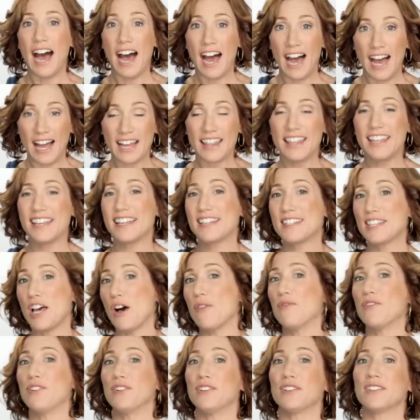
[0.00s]
I think it's
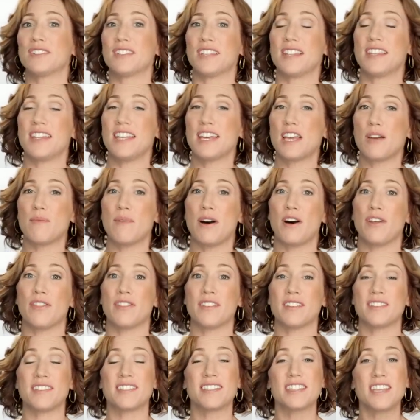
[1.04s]
helpful to think about
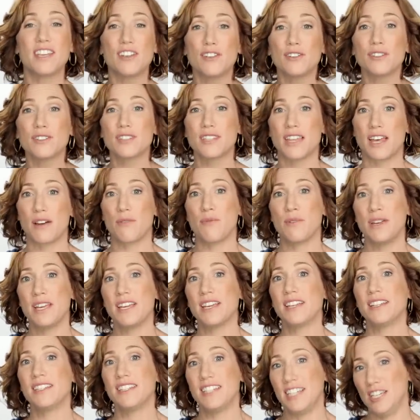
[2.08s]
the skills that we
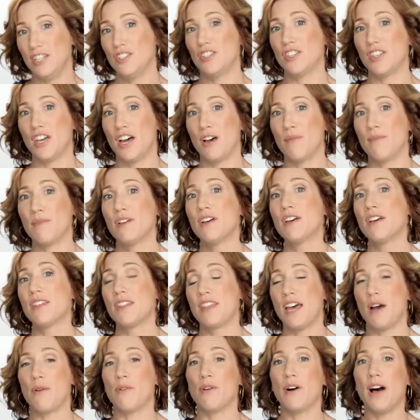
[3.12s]
can teach them
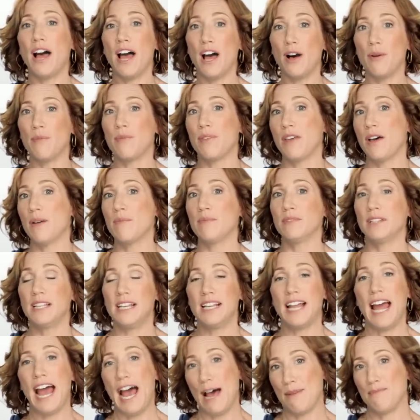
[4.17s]
that will help them
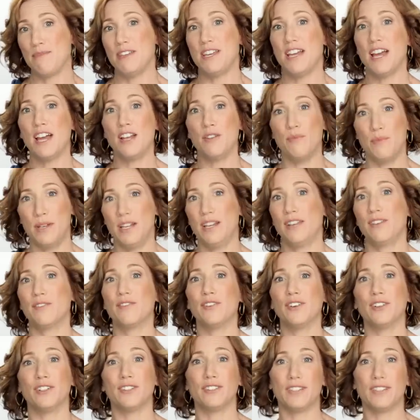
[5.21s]
lead happy and meaningful